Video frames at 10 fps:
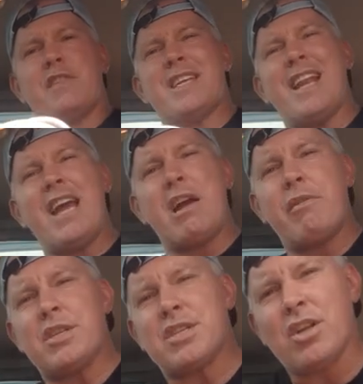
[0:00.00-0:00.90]
If there's any
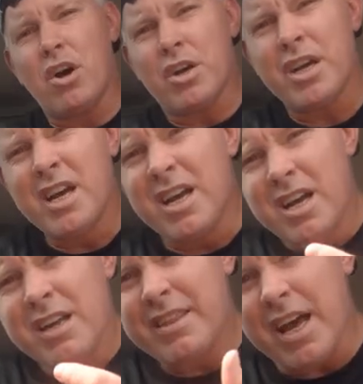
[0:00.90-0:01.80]
air in the sock,
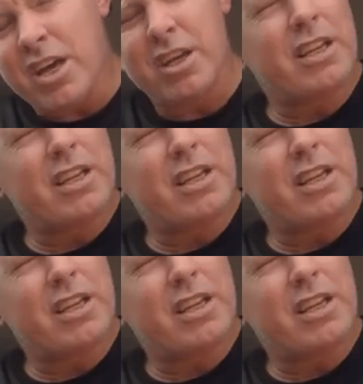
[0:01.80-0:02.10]
that can